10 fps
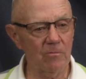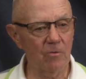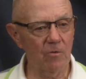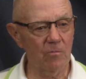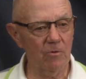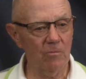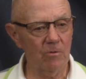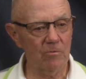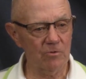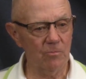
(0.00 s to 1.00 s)

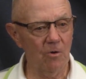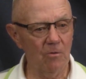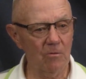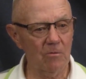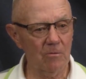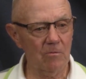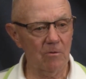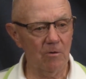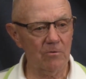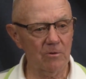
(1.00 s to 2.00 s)
automobile, a small
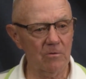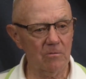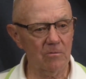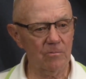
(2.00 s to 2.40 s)
Crosley.